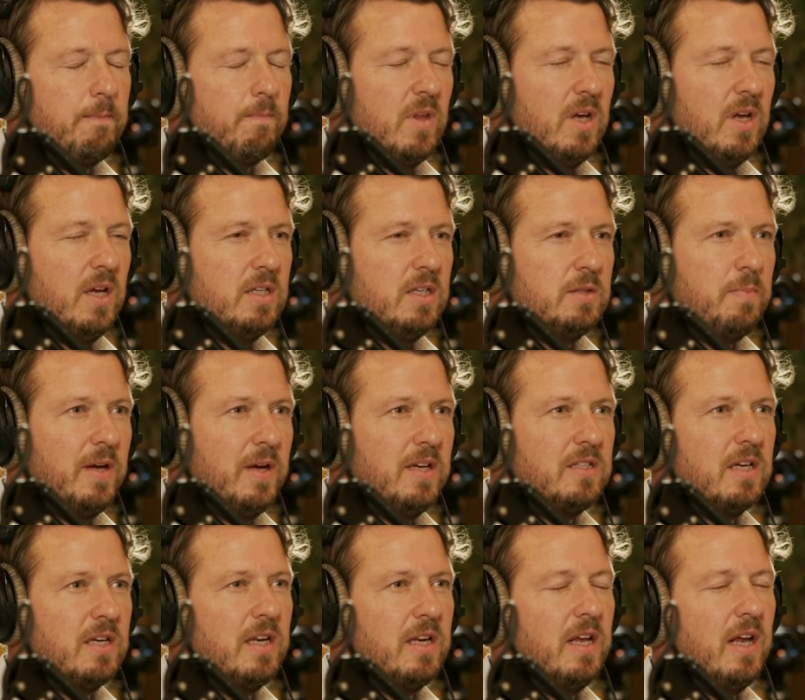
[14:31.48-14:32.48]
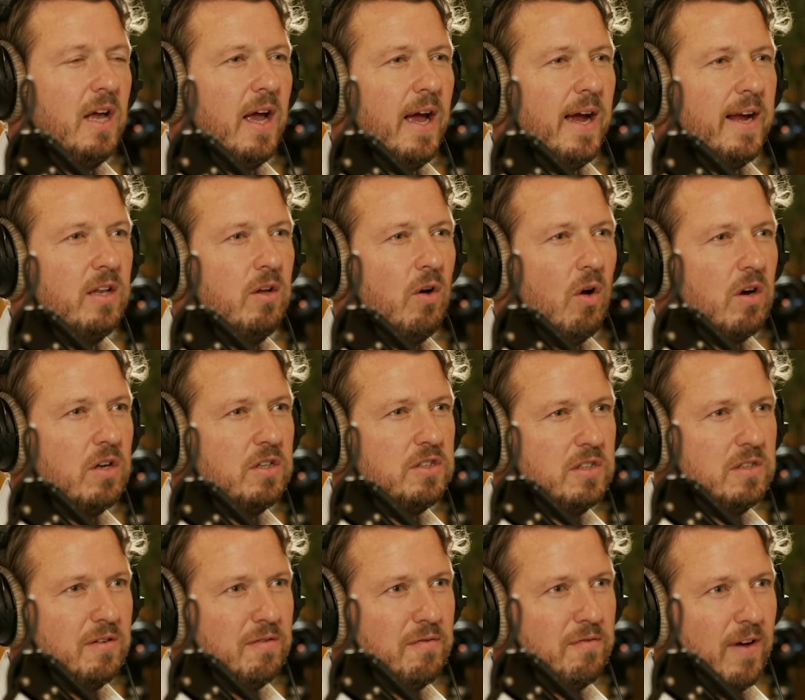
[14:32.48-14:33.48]
is basically
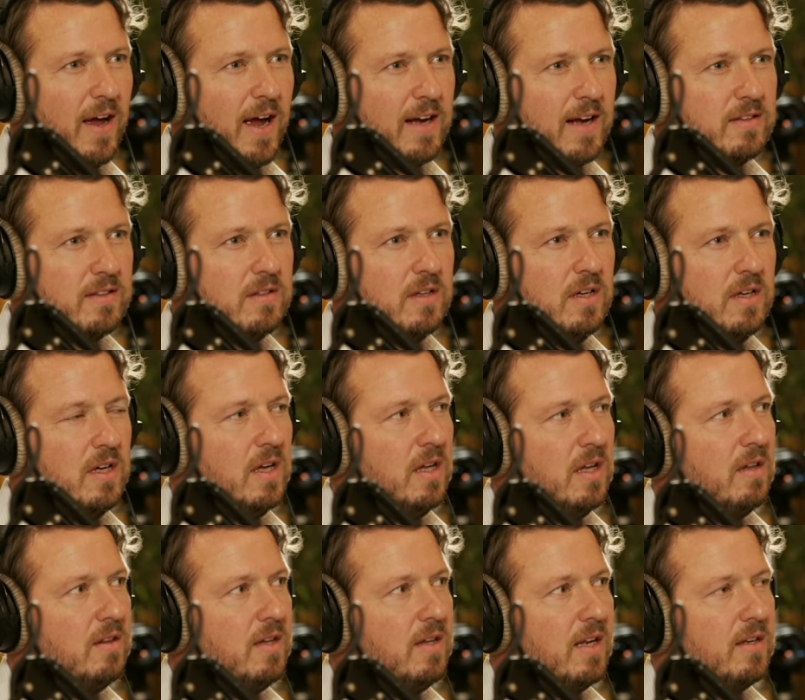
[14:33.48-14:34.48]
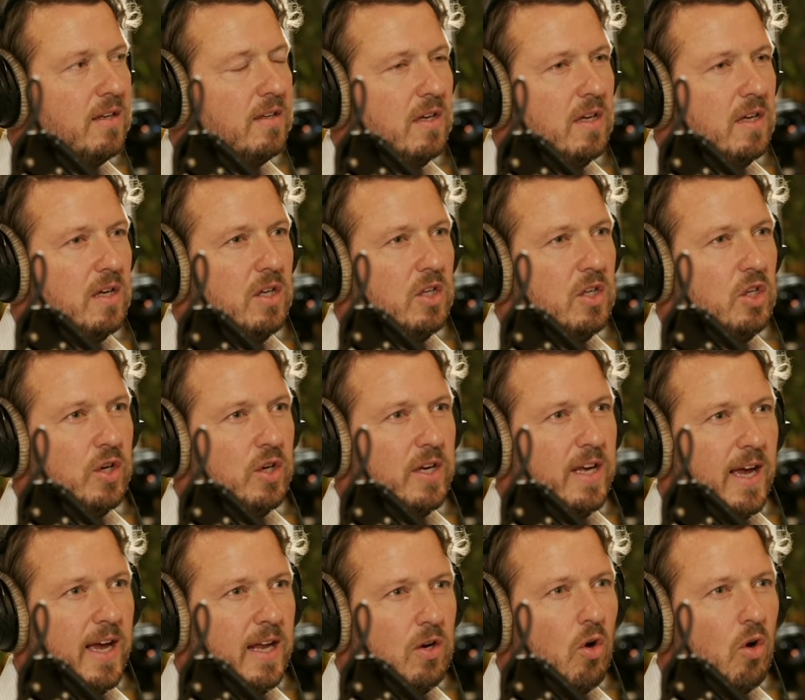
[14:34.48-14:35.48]
acknowledging the fact that you
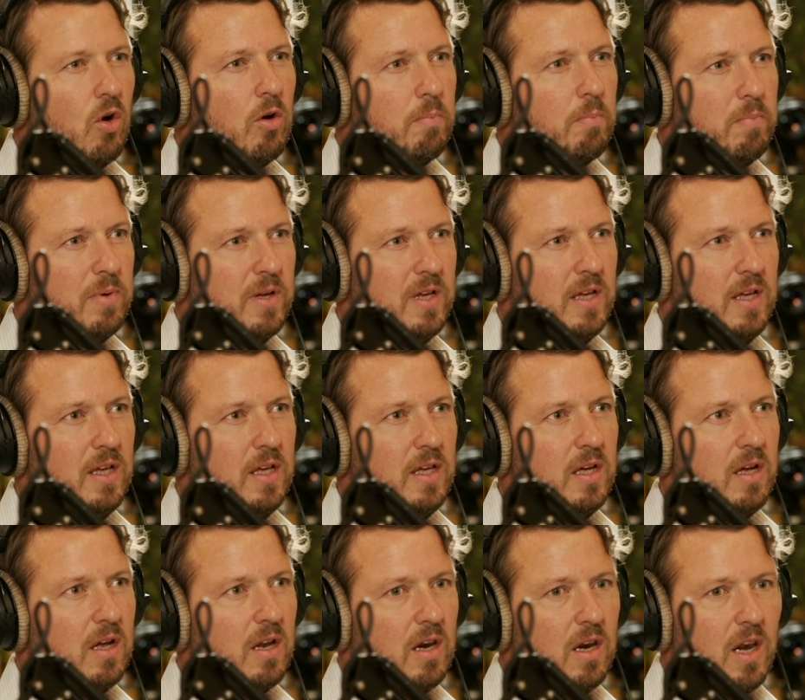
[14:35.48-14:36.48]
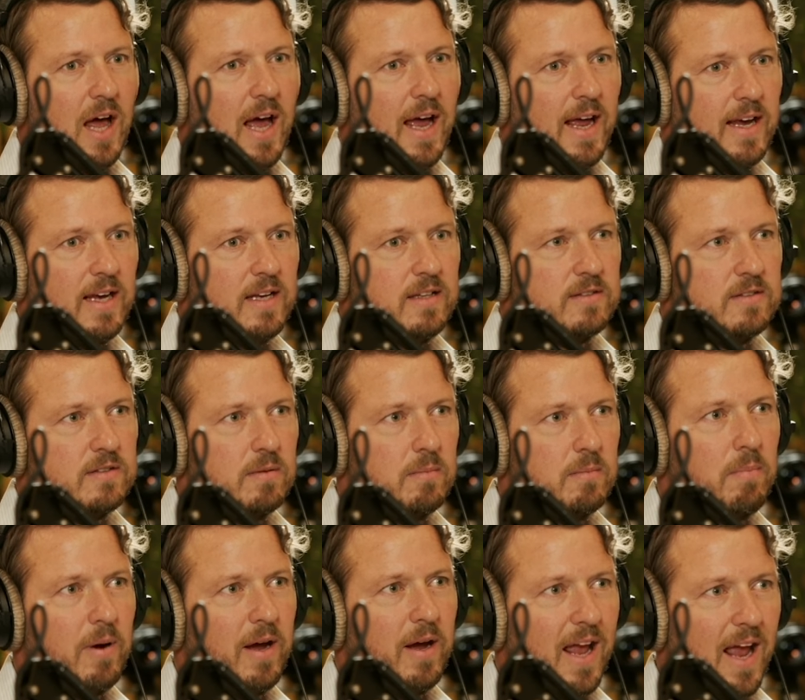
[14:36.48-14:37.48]
cannot be liked
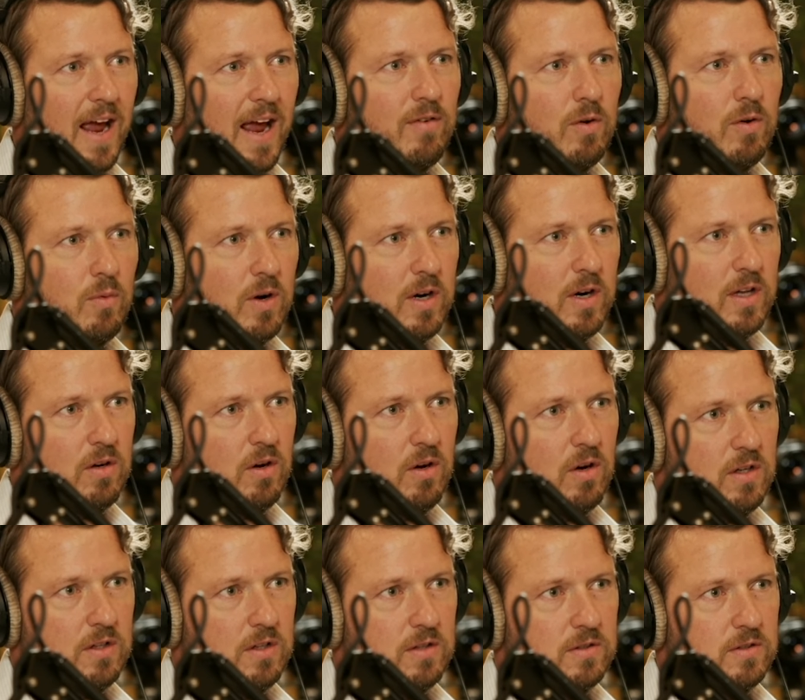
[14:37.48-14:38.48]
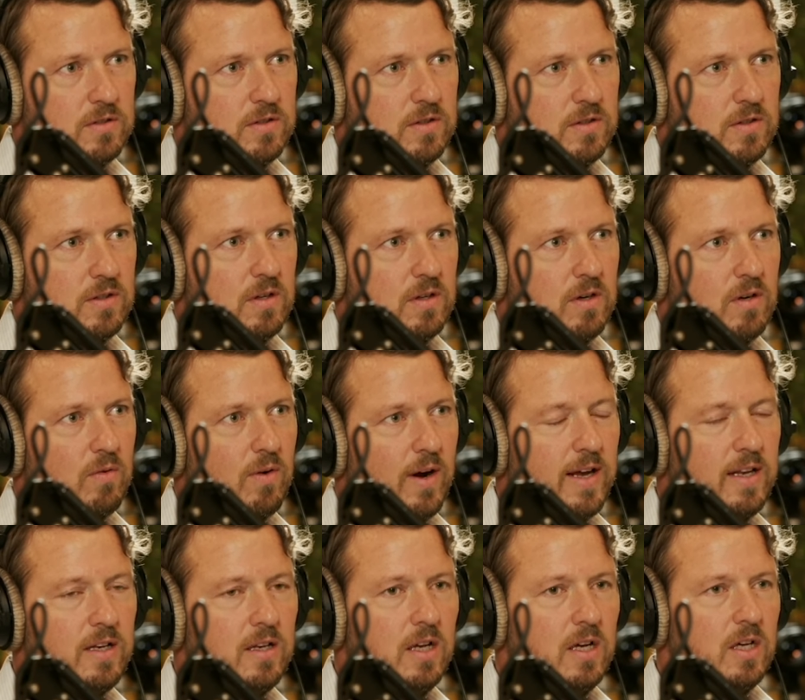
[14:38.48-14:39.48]
by everyone in the audience. No.
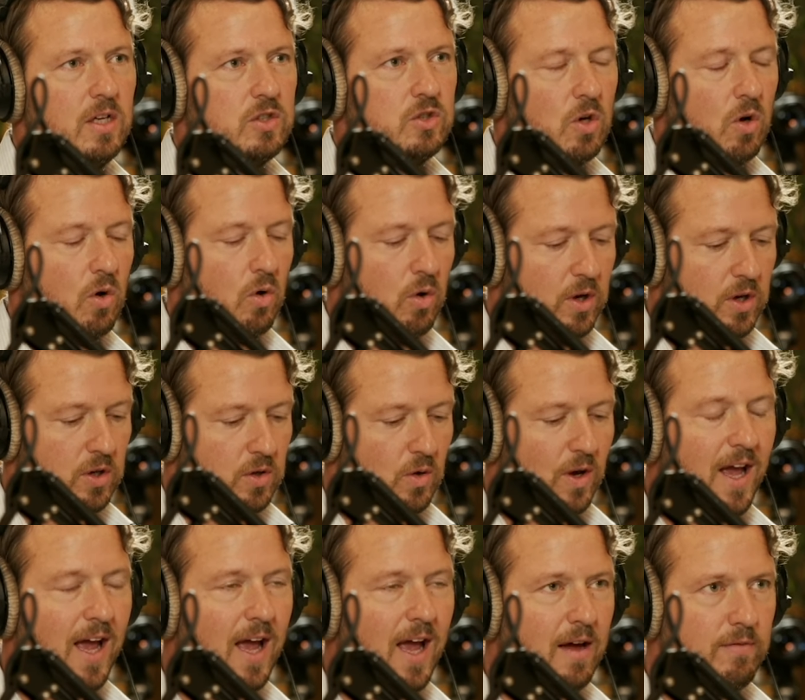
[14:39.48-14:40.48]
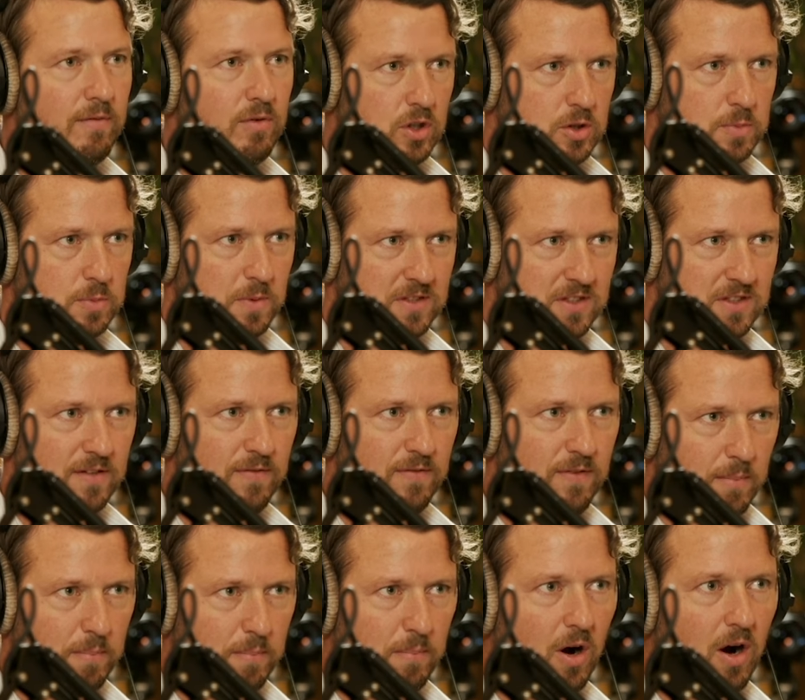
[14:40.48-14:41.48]
Right? So you have your
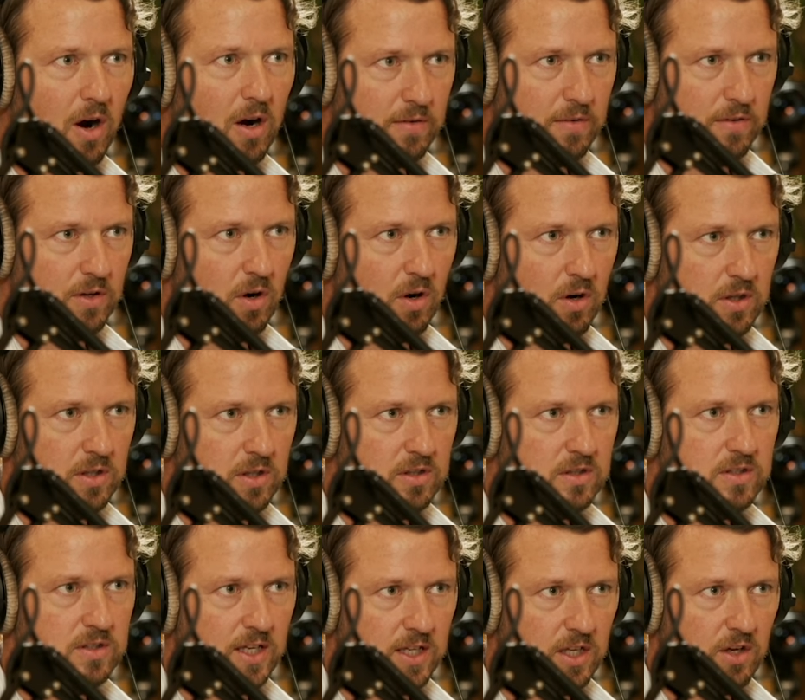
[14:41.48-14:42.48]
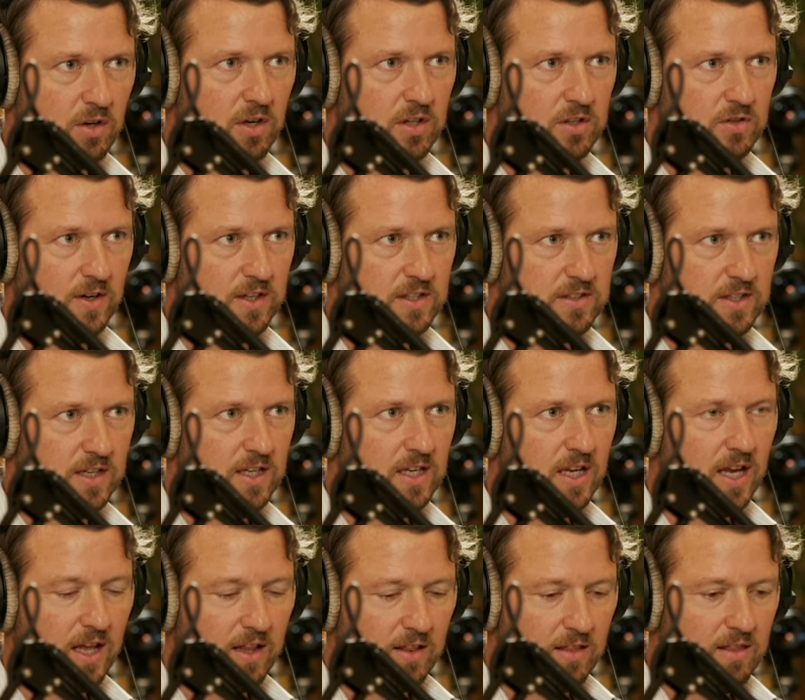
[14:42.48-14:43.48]
specific part of the audience that you're addressing,
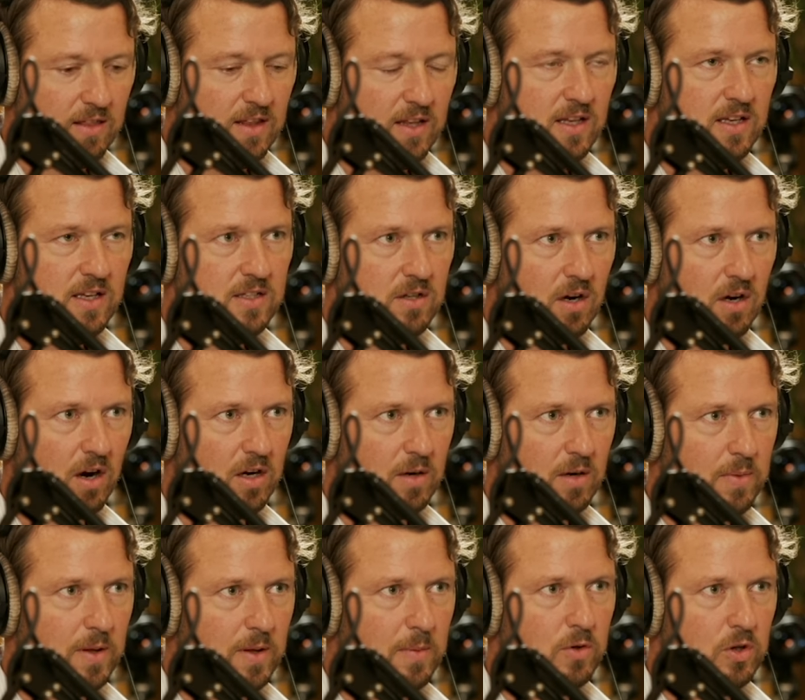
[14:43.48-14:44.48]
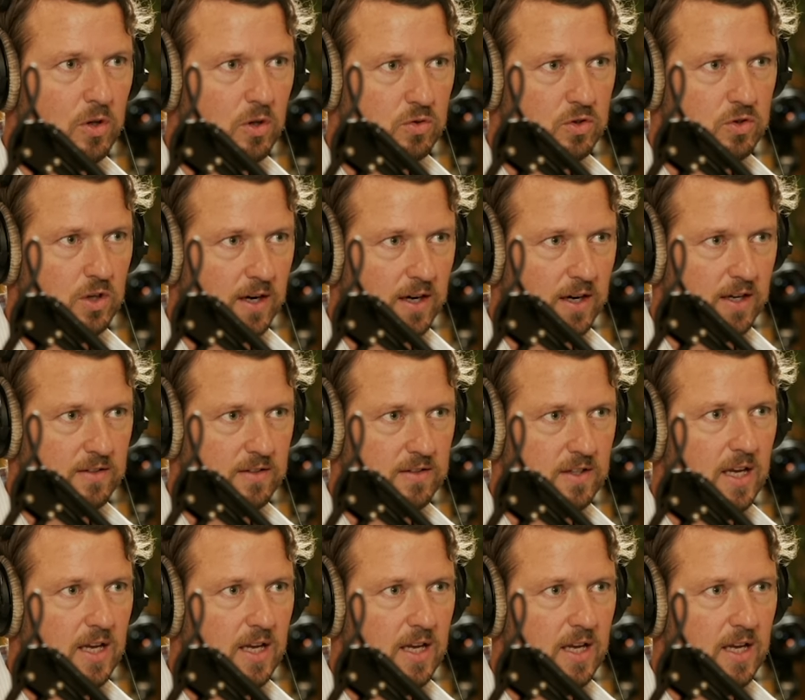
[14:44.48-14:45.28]
and these are the people you target.